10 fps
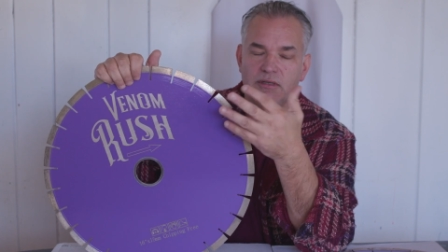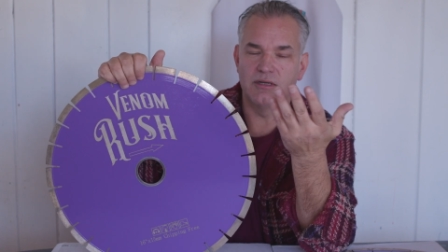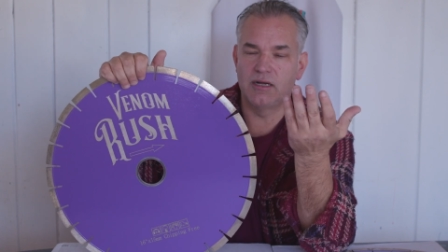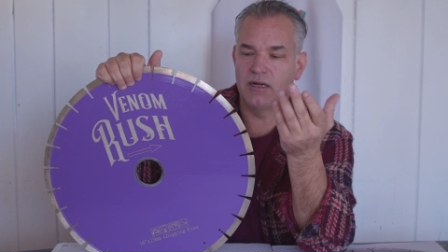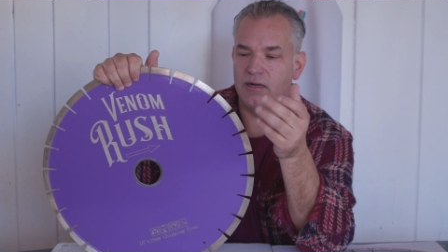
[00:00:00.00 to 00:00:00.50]

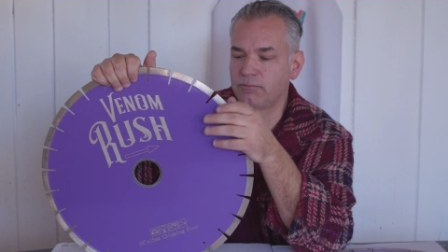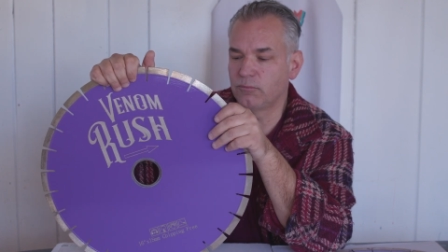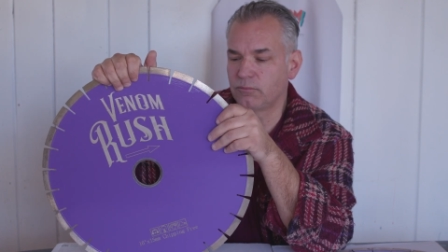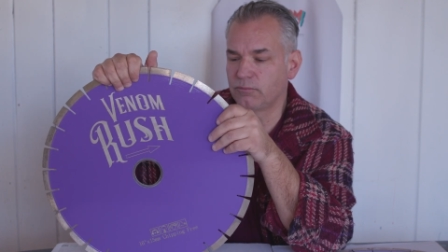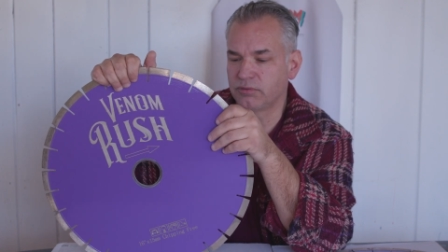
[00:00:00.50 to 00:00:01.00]

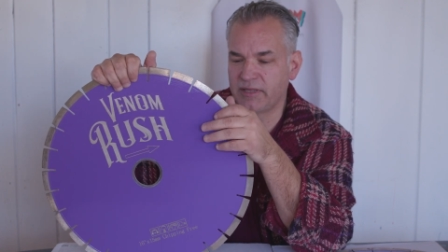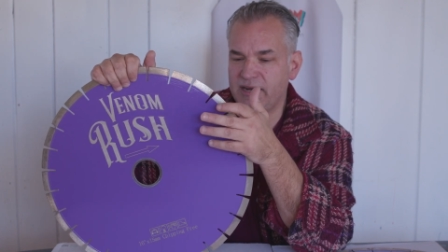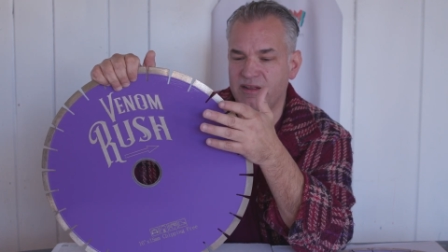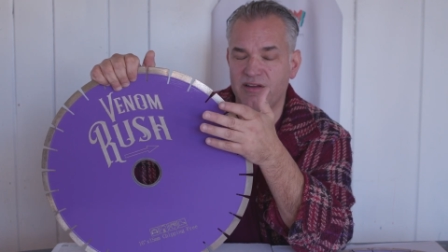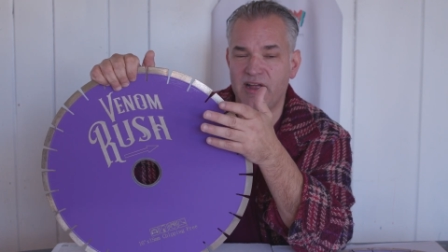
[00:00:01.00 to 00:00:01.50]

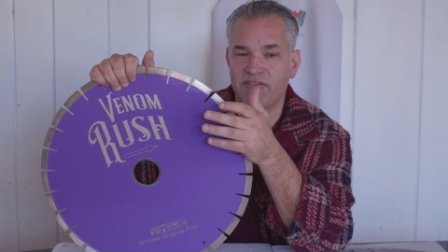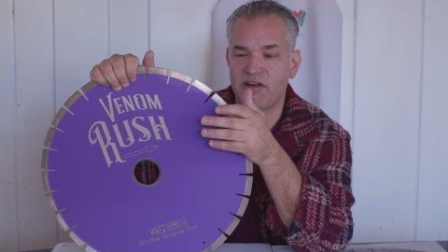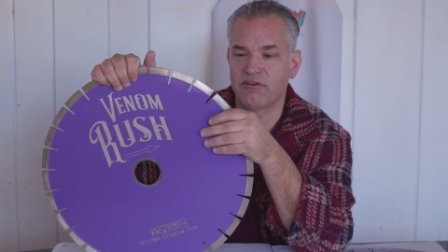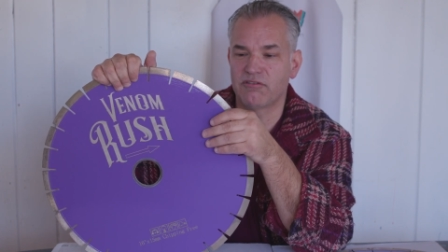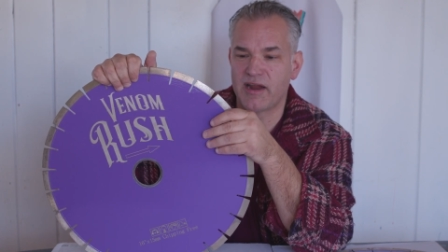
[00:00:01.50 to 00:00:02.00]
blade I've
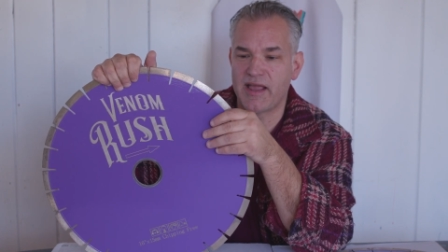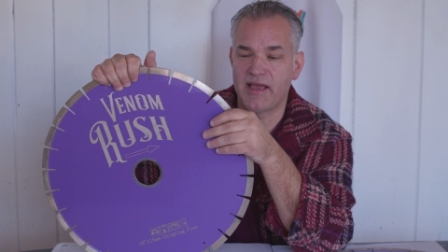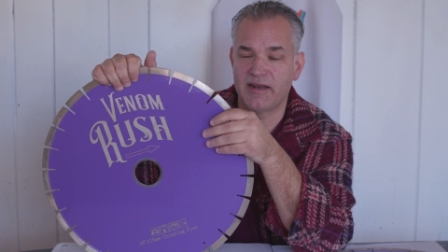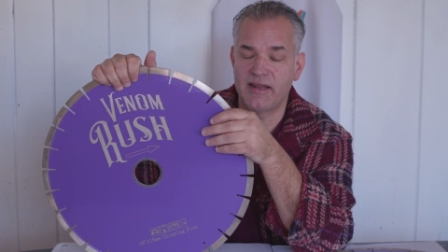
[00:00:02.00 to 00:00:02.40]
ever ran.